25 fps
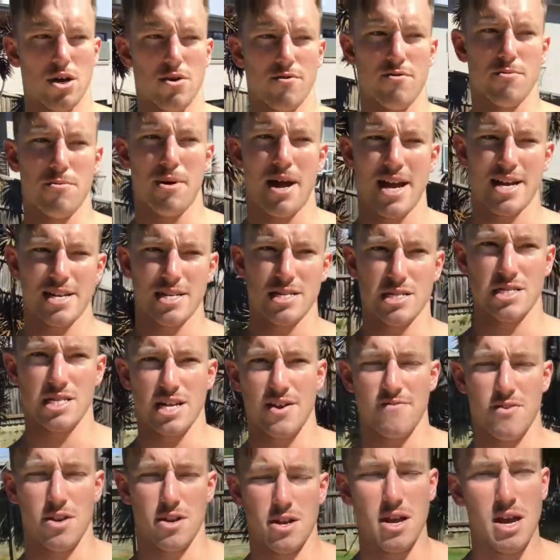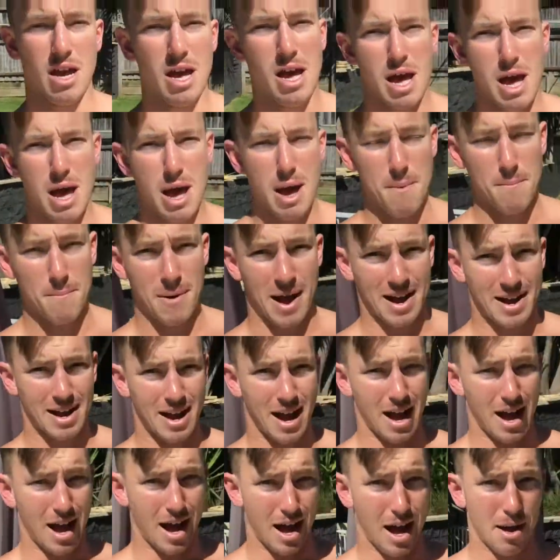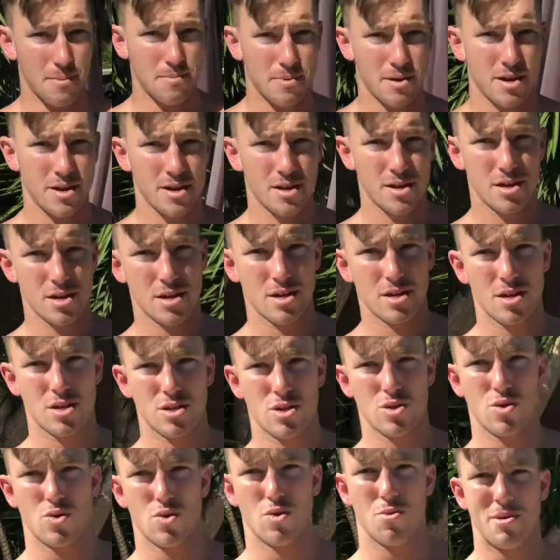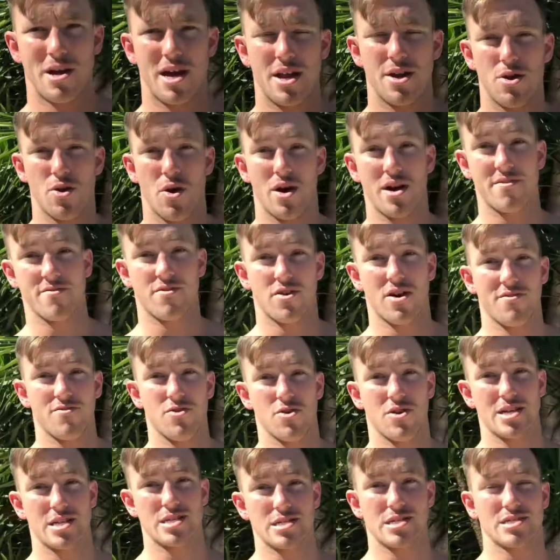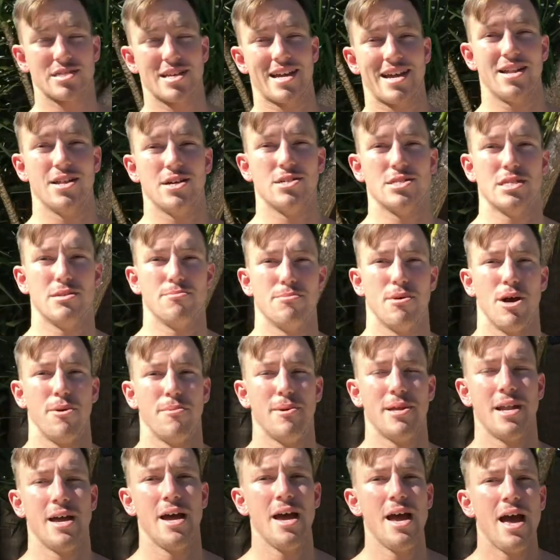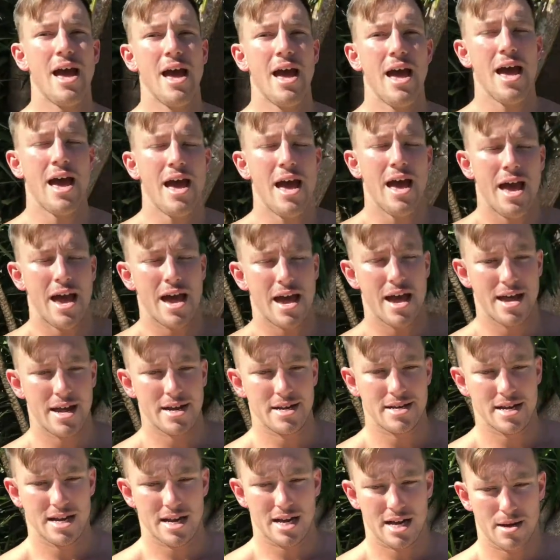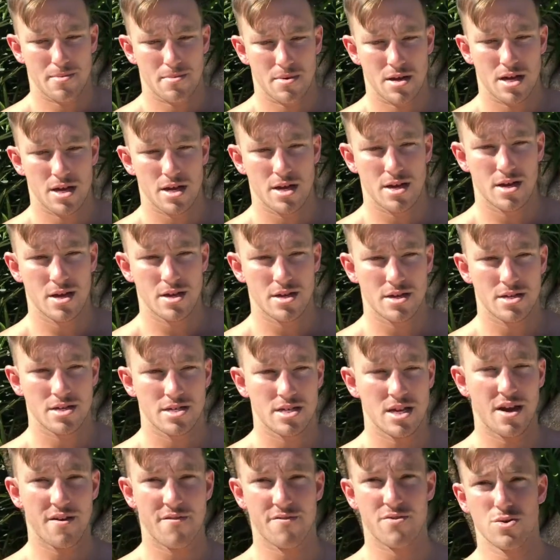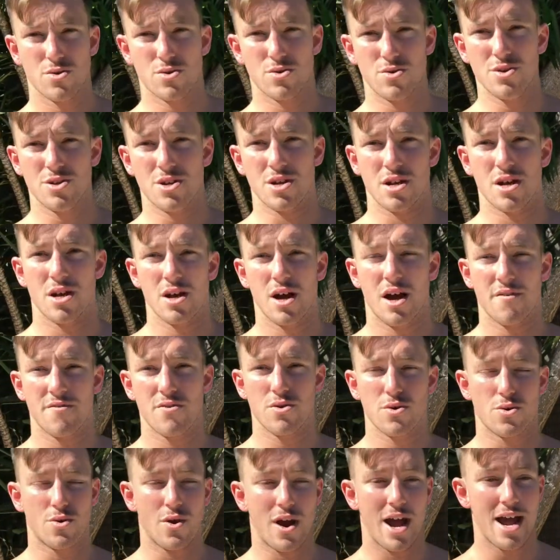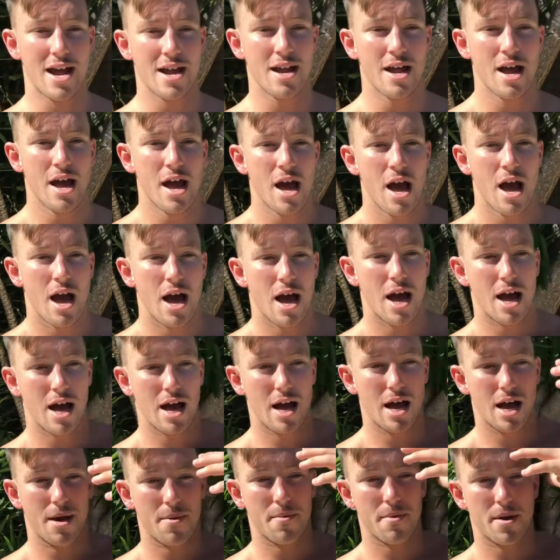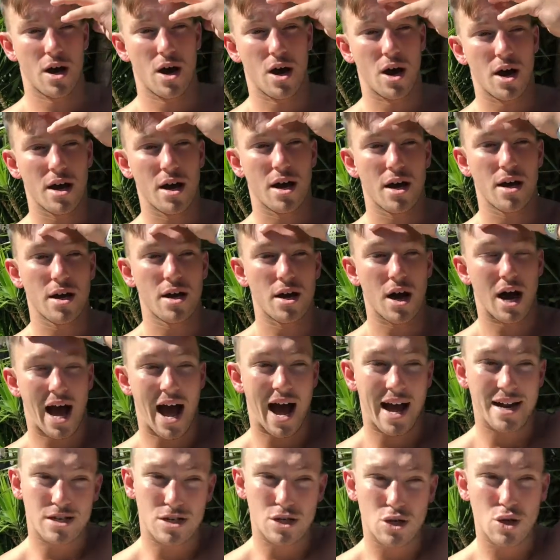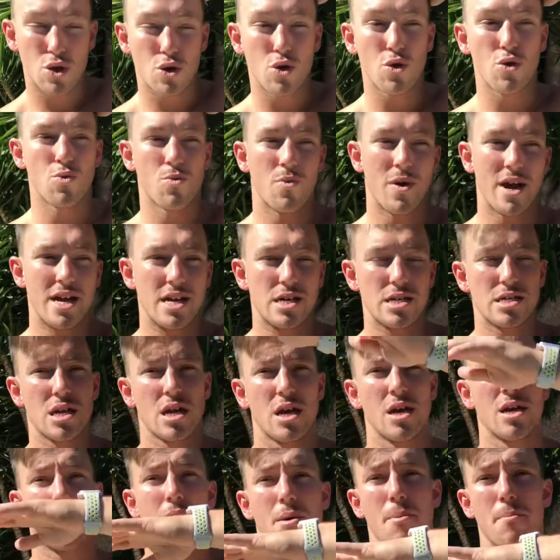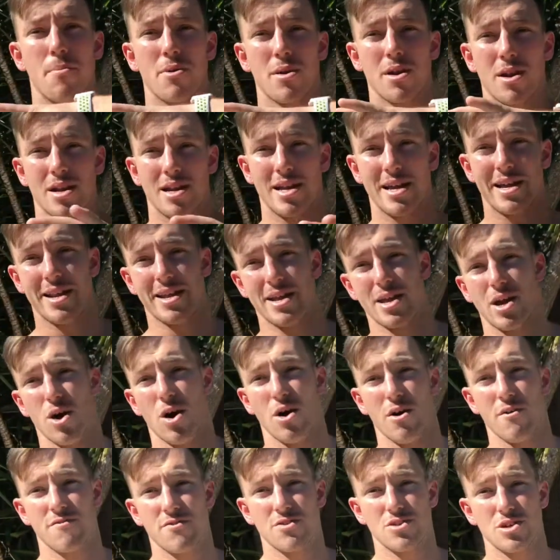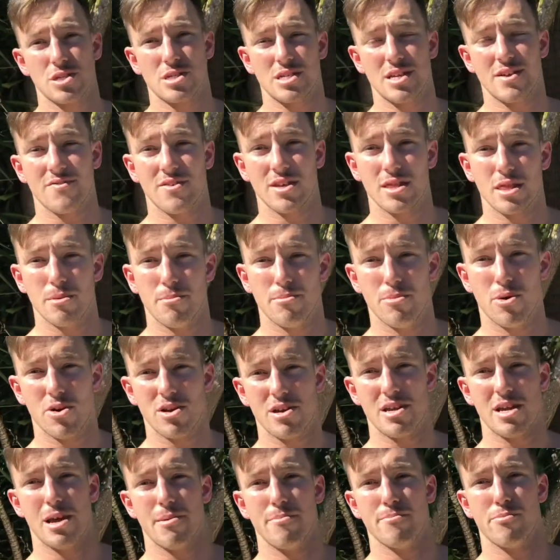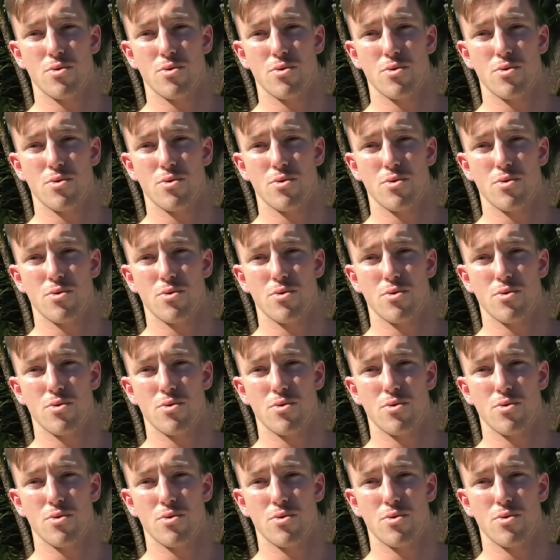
no, from 87 back up to about 95, 96 kilos at the moment. And um, yeah, I feel good. I feel great. Um, I had two weeks completely off, just giving the body a